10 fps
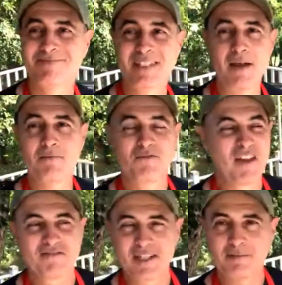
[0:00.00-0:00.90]
10,
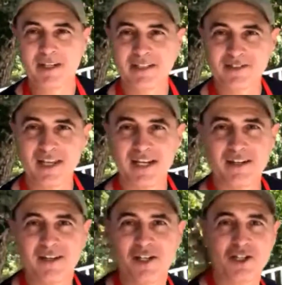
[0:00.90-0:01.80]
15 minutes
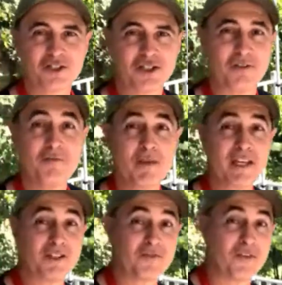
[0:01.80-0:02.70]
later, you're serving
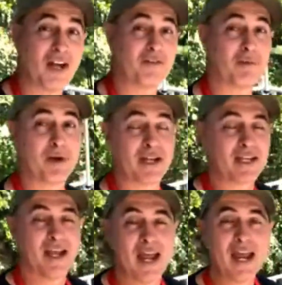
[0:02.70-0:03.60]
meals for everybody,
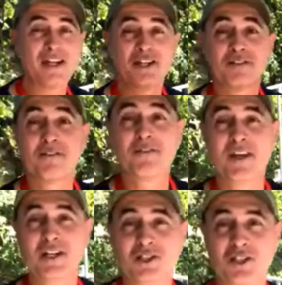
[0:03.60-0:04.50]
and you're
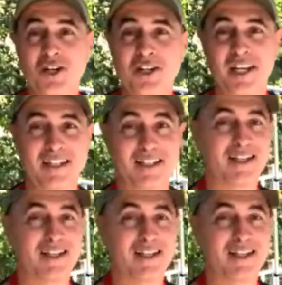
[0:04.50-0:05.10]
finished cooking.